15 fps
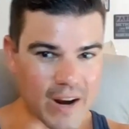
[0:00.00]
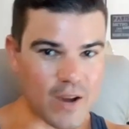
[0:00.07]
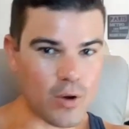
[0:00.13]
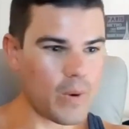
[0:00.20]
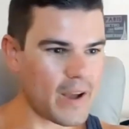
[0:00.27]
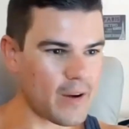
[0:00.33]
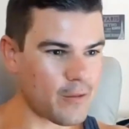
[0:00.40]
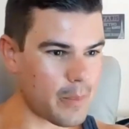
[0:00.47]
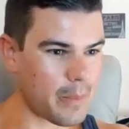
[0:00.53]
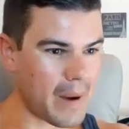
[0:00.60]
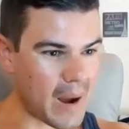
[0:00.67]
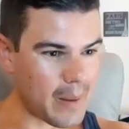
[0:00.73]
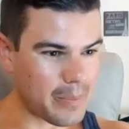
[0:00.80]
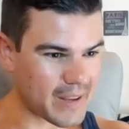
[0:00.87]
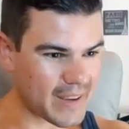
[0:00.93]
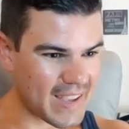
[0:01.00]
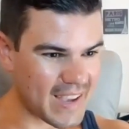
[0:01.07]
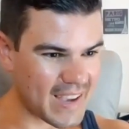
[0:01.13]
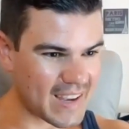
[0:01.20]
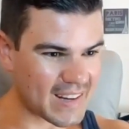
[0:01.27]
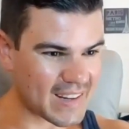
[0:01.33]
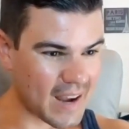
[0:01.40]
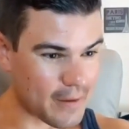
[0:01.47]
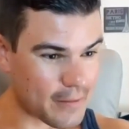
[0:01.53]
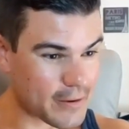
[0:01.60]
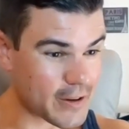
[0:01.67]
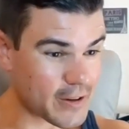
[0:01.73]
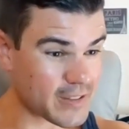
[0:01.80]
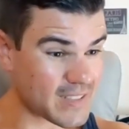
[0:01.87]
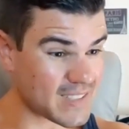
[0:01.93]
right wing Republican
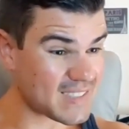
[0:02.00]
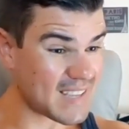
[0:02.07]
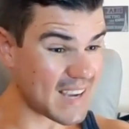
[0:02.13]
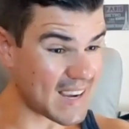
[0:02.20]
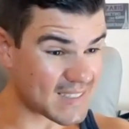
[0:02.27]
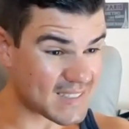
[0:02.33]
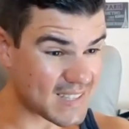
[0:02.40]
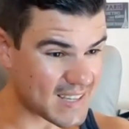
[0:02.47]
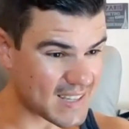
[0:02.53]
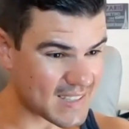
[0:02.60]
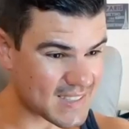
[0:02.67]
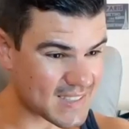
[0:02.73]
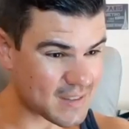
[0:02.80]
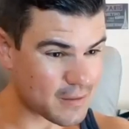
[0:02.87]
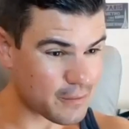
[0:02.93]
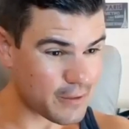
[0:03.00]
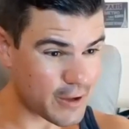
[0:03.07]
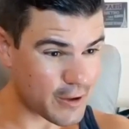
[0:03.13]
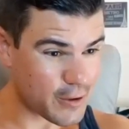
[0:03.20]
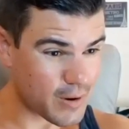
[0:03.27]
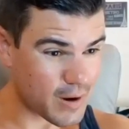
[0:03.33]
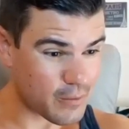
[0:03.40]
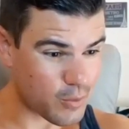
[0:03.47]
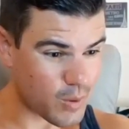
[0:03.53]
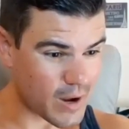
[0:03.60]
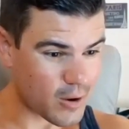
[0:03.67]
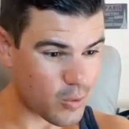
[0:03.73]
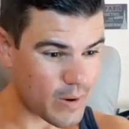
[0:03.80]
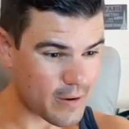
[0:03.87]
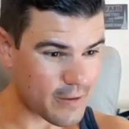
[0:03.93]
Governor DeSantis view of
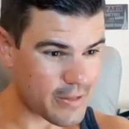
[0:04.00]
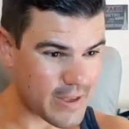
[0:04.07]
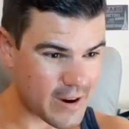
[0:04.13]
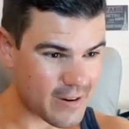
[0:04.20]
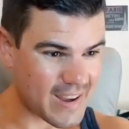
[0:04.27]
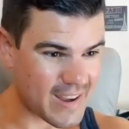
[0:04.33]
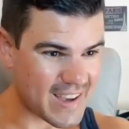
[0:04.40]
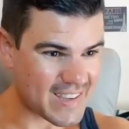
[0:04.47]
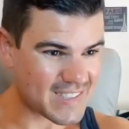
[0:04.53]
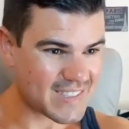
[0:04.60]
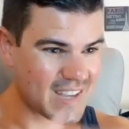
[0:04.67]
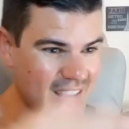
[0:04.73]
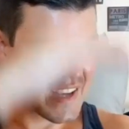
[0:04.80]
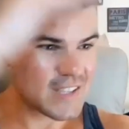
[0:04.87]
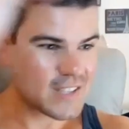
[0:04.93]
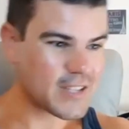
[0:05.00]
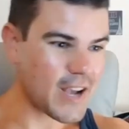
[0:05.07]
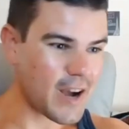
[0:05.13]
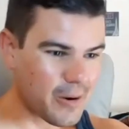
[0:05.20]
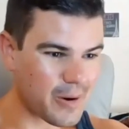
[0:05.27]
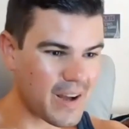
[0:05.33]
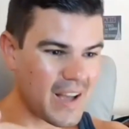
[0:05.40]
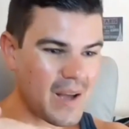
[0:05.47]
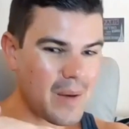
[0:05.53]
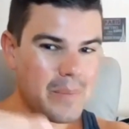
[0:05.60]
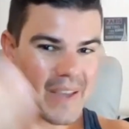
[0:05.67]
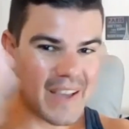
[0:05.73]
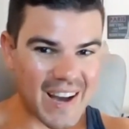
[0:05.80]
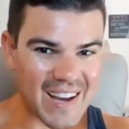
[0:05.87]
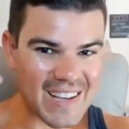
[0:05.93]
what queer theory is. So,
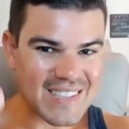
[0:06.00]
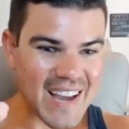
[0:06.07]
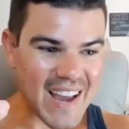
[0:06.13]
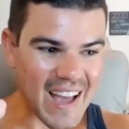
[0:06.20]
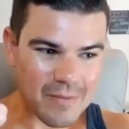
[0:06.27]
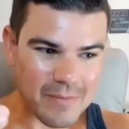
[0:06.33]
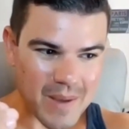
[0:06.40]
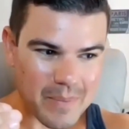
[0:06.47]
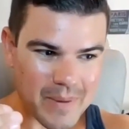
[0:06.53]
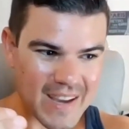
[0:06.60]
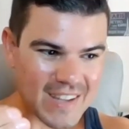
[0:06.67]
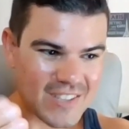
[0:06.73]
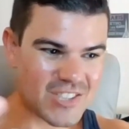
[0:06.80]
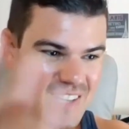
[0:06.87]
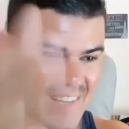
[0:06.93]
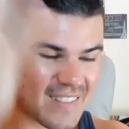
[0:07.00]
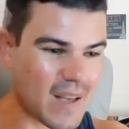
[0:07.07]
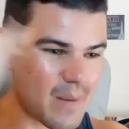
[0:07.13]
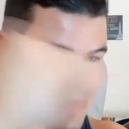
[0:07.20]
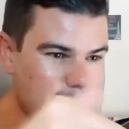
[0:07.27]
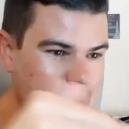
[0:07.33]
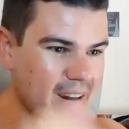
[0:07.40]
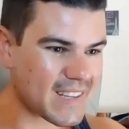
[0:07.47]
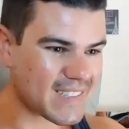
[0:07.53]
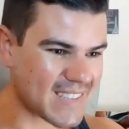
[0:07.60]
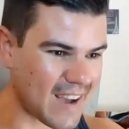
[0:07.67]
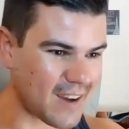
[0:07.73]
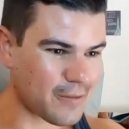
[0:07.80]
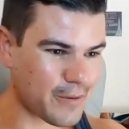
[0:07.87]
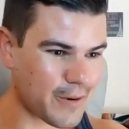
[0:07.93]
because I have my PhD, let me break
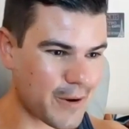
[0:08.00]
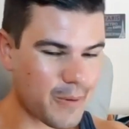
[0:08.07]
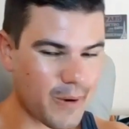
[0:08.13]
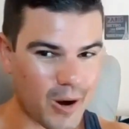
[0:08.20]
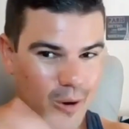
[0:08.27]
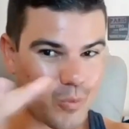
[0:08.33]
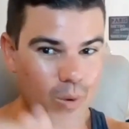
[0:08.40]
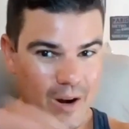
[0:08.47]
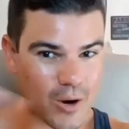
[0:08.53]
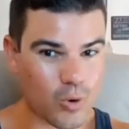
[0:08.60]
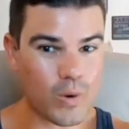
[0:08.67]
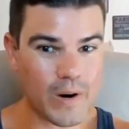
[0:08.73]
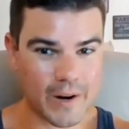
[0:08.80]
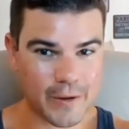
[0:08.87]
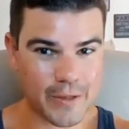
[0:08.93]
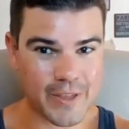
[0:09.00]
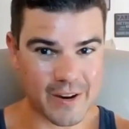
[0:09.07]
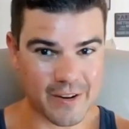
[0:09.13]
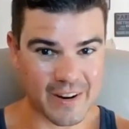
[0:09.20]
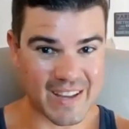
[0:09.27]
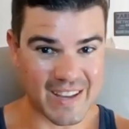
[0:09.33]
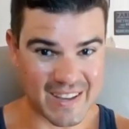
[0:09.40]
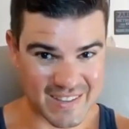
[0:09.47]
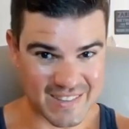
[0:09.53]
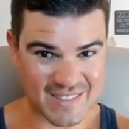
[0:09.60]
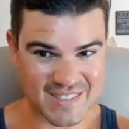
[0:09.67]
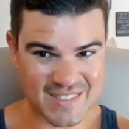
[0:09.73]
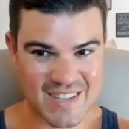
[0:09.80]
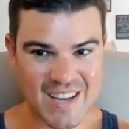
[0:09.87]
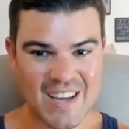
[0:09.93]
down for you all what queer theory
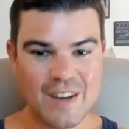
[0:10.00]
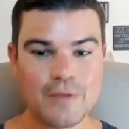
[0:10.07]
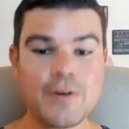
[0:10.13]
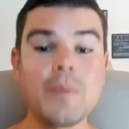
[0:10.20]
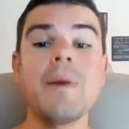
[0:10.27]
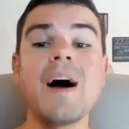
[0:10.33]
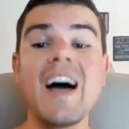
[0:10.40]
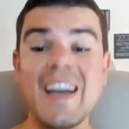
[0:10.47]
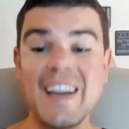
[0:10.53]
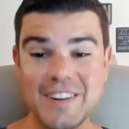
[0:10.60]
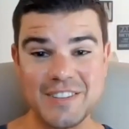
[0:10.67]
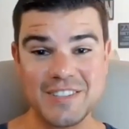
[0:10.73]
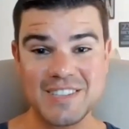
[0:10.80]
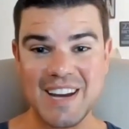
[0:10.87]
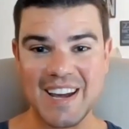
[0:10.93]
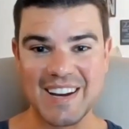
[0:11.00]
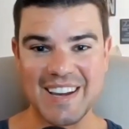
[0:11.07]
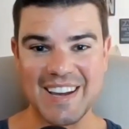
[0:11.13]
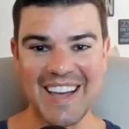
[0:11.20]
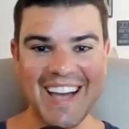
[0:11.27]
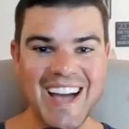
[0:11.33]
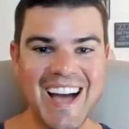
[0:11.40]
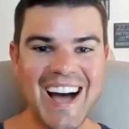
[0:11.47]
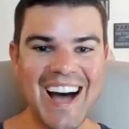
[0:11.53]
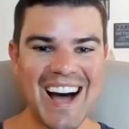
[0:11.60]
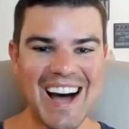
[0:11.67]
is from my understanding.